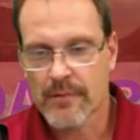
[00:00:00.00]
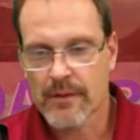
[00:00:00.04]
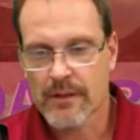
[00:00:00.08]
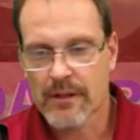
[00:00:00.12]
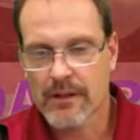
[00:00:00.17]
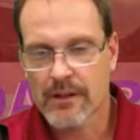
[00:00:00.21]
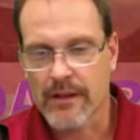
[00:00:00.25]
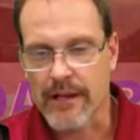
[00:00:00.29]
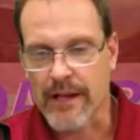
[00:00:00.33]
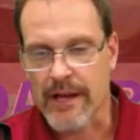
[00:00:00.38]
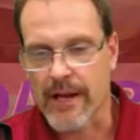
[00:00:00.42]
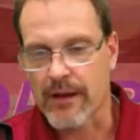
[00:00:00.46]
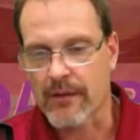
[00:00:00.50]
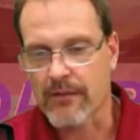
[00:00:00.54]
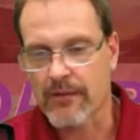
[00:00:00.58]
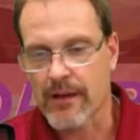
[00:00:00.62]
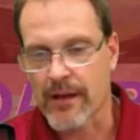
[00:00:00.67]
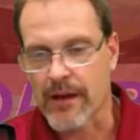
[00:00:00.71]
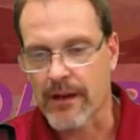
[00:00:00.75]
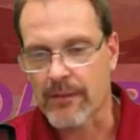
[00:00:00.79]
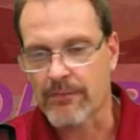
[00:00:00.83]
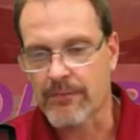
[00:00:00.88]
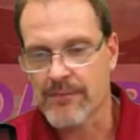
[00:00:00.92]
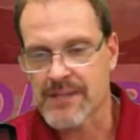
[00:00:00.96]
yeah,
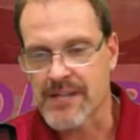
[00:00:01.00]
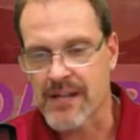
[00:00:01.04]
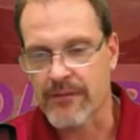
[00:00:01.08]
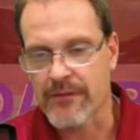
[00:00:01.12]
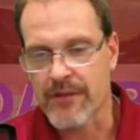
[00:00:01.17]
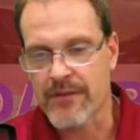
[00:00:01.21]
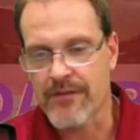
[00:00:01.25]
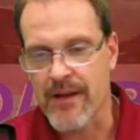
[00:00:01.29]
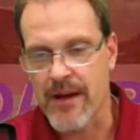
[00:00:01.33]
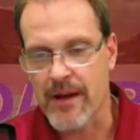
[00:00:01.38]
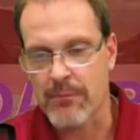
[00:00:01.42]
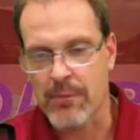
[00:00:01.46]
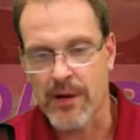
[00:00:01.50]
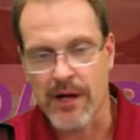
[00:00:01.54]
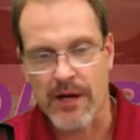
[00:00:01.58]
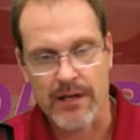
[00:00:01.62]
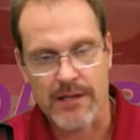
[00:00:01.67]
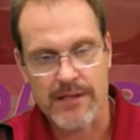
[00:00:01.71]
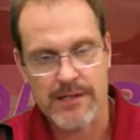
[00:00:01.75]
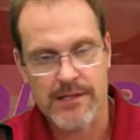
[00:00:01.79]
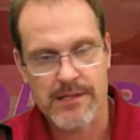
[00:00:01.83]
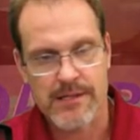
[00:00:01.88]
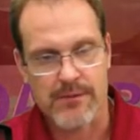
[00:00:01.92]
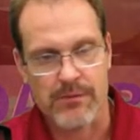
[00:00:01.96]
uh, seventy five
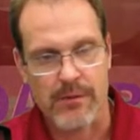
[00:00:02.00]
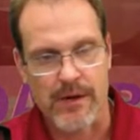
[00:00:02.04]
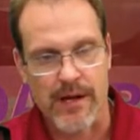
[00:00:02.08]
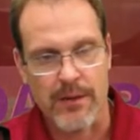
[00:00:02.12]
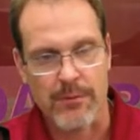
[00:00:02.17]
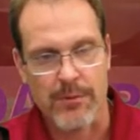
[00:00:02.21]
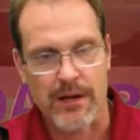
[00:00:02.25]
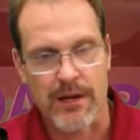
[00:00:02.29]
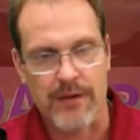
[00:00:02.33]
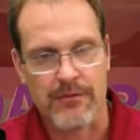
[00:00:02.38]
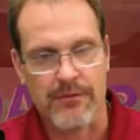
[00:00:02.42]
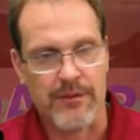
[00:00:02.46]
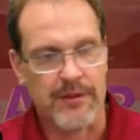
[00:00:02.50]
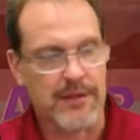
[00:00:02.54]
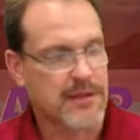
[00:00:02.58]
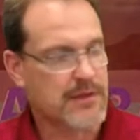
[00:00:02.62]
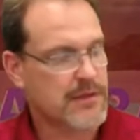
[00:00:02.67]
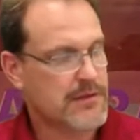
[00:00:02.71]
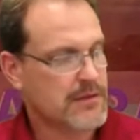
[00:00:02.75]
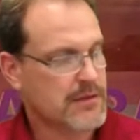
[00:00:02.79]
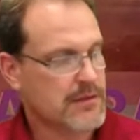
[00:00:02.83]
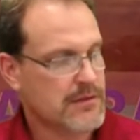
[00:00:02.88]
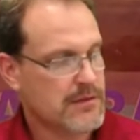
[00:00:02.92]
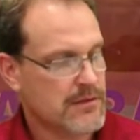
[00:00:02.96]
bucks is what I paid for
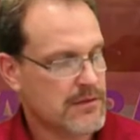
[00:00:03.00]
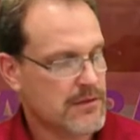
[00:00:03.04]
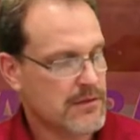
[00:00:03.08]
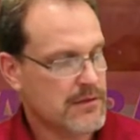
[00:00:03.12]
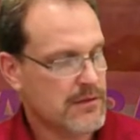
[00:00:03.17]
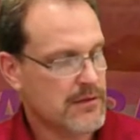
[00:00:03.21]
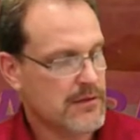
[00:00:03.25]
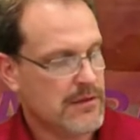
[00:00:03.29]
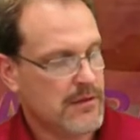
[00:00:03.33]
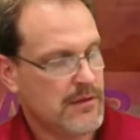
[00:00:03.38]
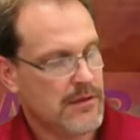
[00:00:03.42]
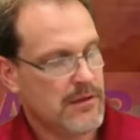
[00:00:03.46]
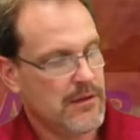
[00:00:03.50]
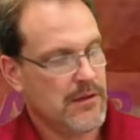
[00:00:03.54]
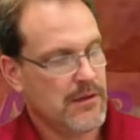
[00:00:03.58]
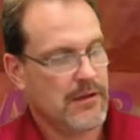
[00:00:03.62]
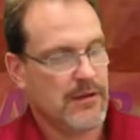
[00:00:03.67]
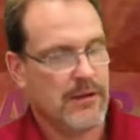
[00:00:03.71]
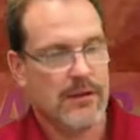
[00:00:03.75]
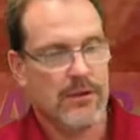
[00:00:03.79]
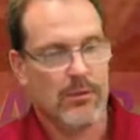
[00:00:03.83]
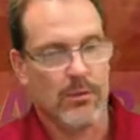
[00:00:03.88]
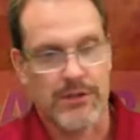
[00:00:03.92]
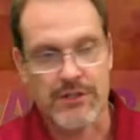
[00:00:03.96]
this,
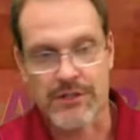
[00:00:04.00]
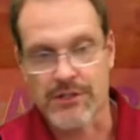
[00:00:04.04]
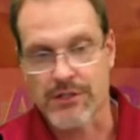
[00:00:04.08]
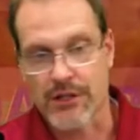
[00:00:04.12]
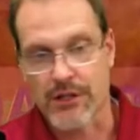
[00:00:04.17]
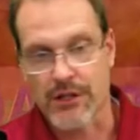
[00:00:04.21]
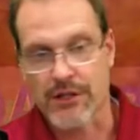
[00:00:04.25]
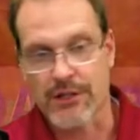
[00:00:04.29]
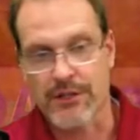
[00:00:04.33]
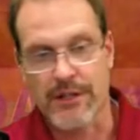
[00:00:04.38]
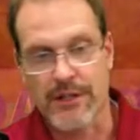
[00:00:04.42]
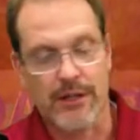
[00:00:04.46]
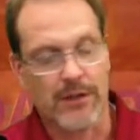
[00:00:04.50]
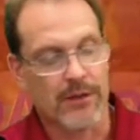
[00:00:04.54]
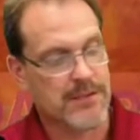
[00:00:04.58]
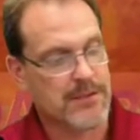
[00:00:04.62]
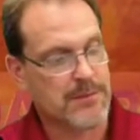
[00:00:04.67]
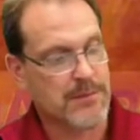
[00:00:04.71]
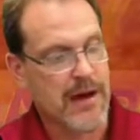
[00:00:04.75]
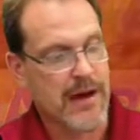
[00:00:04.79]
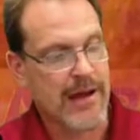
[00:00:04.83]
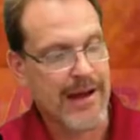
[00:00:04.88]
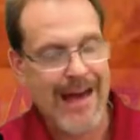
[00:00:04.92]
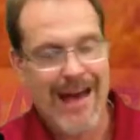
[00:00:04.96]
which is a good deal. It's
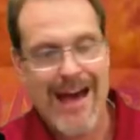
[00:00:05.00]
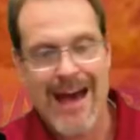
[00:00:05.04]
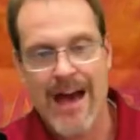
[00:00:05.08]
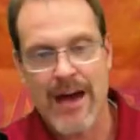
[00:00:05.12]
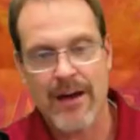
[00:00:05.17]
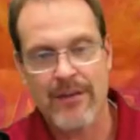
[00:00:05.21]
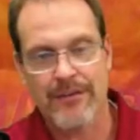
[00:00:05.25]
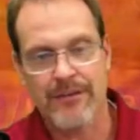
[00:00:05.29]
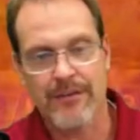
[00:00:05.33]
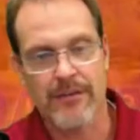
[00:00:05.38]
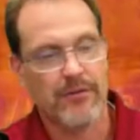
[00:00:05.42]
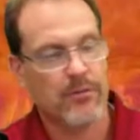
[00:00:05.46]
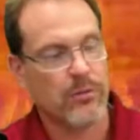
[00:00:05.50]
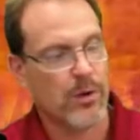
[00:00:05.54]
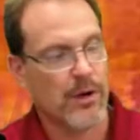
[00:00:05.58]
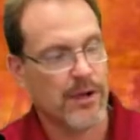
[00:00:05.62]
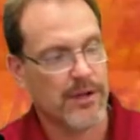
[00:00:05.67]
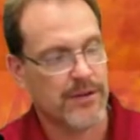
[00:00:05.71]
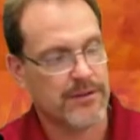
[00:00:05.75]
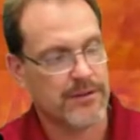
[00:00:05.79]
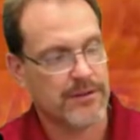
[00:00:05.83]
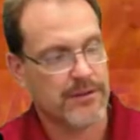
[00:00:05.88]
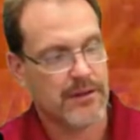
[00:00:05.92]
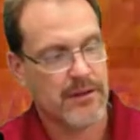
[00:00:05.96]
about half of
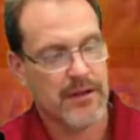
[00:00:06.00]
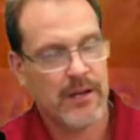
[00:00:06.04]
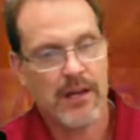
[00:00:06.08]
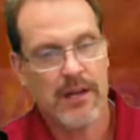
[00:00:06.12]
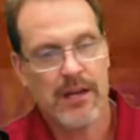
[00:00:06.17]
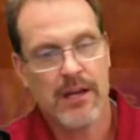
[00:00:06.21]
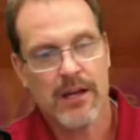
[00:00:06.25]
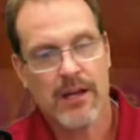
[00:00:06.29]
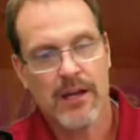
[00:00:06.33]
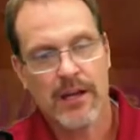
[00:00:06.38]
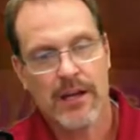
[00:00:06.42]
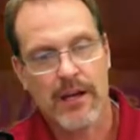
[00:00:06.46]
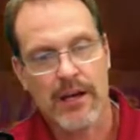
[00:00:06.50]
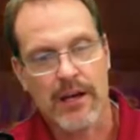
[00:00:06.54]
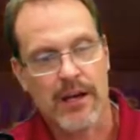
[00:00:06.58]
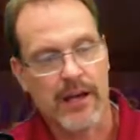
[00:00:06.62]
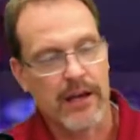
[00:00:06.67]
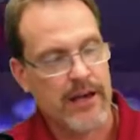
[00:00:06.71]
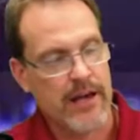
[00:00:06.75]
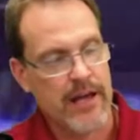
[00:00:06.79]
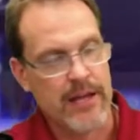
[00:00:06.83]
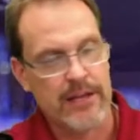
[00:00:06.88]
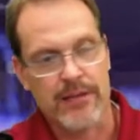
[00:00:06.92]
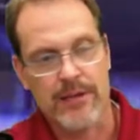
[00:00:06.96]
what uh,
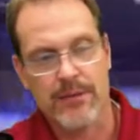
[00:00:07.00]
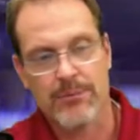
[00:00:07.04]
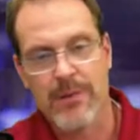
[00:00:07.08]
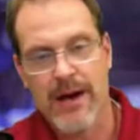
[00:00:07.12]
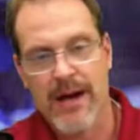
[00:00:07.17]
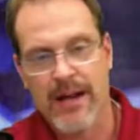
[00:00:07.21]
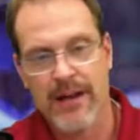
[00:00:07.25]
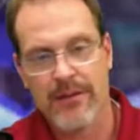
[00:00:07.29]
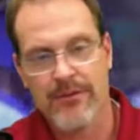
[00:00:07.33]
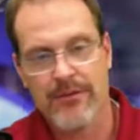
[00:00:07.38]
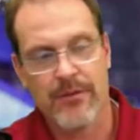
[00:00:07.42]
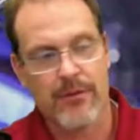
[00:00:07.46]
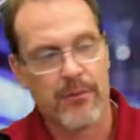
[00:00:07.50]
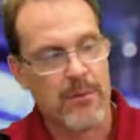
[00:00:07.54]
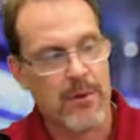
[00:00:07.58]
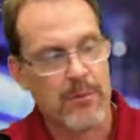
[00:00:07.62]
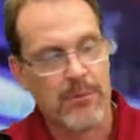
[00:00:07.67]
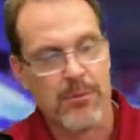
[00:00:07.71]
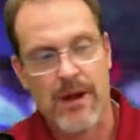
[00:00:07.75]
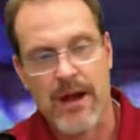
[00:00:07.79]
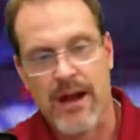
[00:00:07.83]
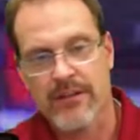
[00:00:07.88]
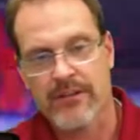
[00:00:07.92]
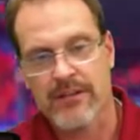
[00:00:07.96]
and I did buy it from a
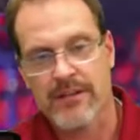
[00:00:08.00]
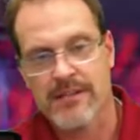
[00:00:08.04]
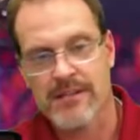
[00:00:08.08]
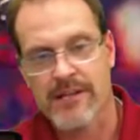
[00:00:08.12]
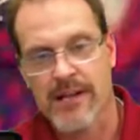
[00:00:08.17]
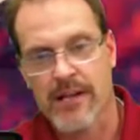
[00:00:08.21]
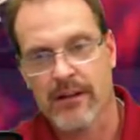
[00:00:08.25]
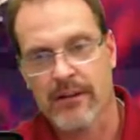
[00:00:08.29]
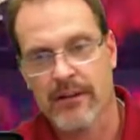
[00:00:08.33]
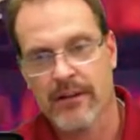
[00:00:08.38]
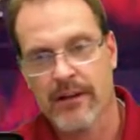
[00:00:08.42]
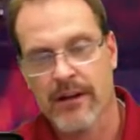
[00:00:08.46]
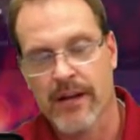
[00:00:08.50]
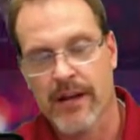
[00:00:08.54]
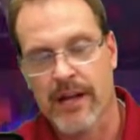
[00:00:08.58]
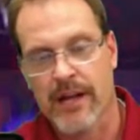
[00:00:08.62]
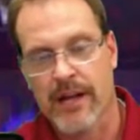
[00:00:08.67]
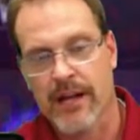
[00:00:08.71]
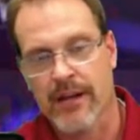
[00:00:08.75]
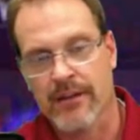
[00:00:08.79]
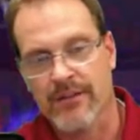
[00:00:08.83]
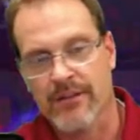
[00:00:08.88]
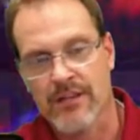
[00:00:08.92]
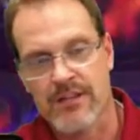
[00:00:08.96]
private seller,
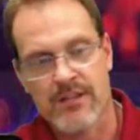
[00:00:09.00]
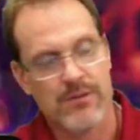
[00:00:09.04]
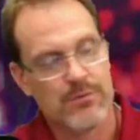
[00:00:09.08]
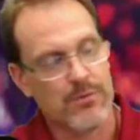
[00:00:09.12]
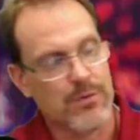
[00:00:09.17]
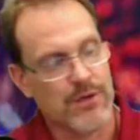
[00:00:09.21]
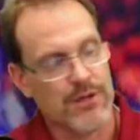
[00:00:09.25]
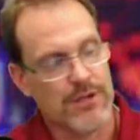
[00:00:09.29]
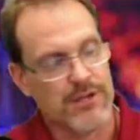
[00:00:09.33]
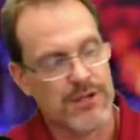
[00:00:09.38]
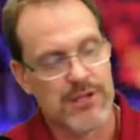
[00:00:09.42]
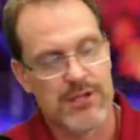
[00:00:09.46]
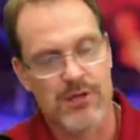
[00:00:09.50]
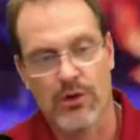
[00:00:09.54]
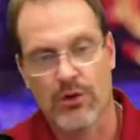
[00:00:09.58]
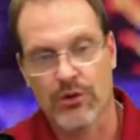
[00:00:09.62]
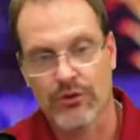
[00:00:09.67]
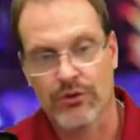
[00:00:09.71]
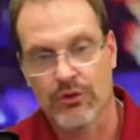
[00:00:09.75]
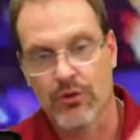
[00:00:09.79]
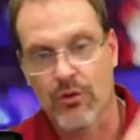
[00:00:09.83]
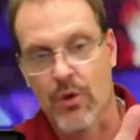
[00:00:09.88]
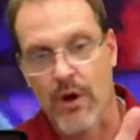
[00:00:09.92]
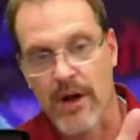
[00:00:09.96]
and this was
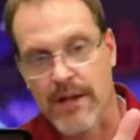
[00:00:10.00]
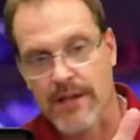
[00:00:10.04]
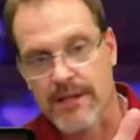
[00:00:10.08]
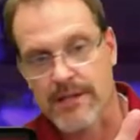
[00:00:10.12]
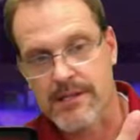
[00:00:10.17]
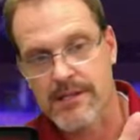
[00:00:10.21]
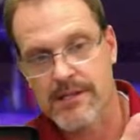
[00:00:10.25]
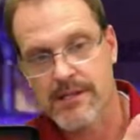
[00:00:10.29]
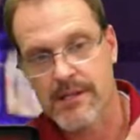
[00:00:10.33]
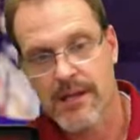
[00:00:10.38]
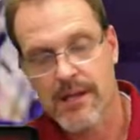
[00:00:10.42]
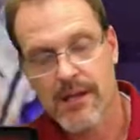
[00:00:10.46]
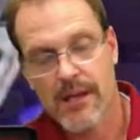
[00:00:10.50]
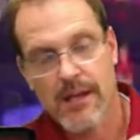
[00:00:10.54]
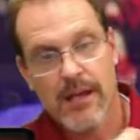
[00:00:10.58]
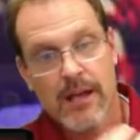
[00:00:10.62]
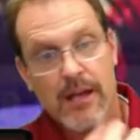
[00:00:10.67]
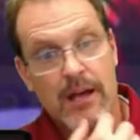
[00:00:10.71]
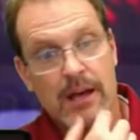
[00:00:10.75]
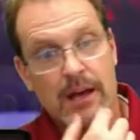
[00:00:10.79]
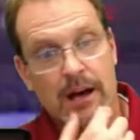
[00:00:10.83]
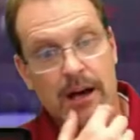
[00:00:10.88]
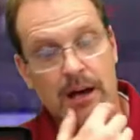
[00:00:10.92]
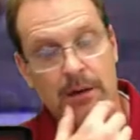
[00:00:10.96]
sold twice.
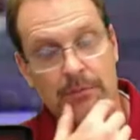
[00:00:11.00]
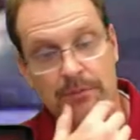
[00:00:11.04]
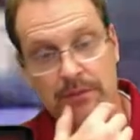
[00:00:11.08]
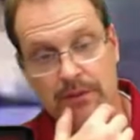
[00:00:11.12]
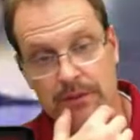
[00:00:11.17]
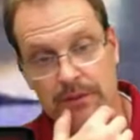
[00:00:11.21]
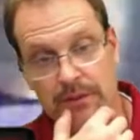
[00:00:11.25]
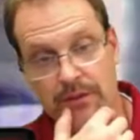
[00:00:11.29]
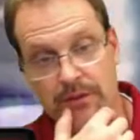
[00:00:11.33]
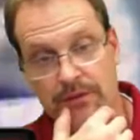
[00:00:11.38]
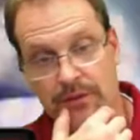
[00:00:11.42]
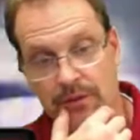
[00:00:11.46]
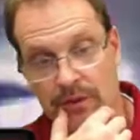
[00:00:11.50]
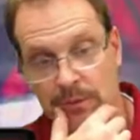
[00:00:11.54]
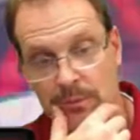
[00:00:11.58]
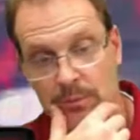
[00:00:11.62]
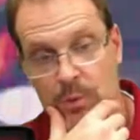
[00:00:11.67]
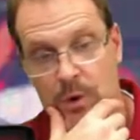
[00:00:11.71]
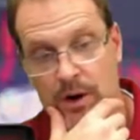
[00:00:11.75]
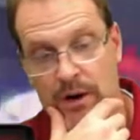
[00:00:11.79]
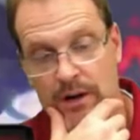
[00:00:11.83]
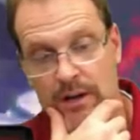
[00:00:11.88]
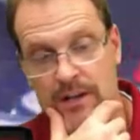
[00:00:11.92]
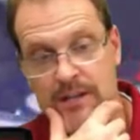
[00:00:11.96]
Um, the
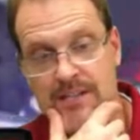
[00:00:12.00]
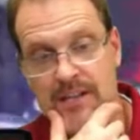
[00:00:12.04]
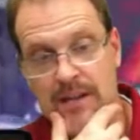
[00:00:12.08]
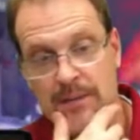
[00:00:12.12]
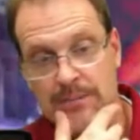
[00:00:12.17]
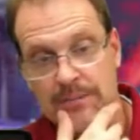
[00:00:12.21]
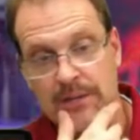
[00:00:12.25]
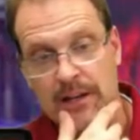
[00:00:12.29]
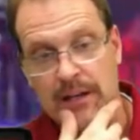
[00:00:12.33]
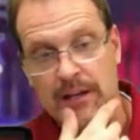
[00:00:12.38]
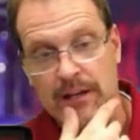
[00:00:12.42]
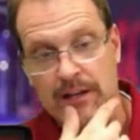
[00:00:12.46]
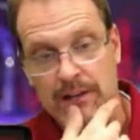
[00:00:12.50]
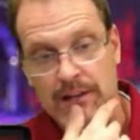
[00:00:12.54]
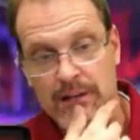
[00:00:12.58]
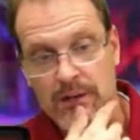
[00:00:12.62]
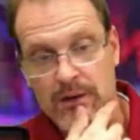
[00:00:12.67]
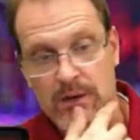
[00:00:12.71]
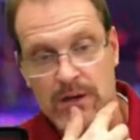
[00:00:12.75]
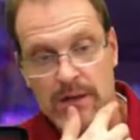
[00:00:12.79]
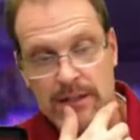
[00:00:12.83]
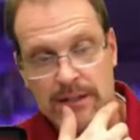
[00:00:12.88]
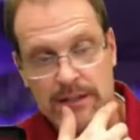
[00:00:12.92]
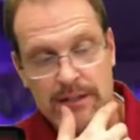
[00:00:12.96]
firmware is updated though
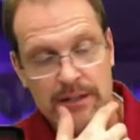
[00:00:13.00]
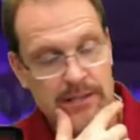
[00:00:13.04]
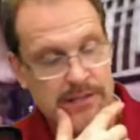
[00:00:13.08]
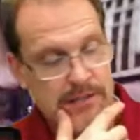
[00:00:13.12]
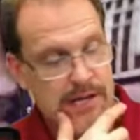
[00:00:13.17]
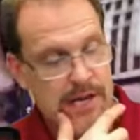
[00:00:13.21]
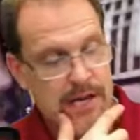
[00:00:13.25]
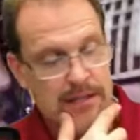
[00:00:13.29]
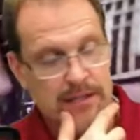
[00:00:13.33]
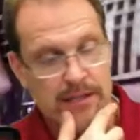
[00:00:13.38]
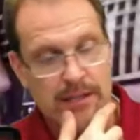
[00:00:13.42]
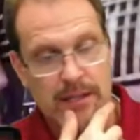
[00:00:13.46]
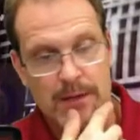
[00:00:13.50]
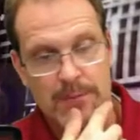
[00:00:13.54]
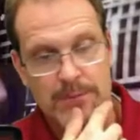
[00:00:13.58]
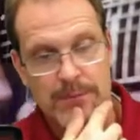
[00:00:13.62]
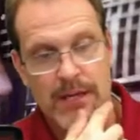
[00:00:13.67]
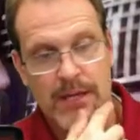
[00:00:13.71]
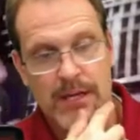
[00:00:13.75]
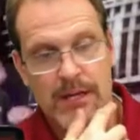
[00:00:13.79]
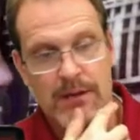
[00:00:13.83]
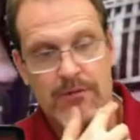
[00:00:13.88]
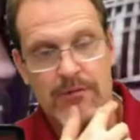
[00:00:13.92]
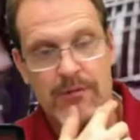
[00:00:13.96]
on it. It's got the
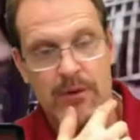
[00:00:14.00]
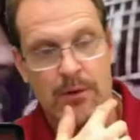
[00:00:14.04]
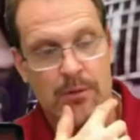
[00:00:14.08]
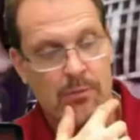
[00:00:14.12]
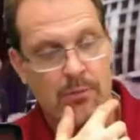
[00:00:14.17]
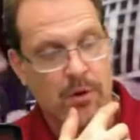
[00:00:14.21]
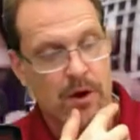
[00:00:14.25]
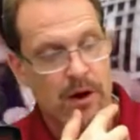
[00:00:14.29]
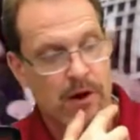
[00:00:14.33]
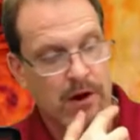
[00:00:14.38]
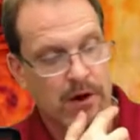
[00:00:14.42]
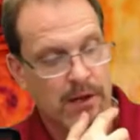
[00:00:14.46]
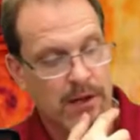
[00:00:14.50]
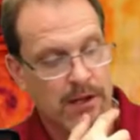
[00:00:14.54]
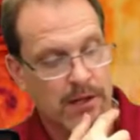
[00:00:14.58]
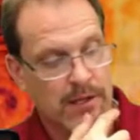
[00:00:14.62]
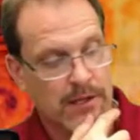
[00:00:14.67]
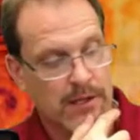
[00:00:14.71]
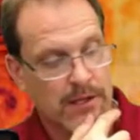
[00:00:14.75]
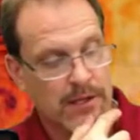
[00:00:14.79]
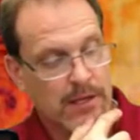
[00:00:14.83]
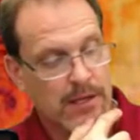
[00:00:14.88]
updated firmware in it.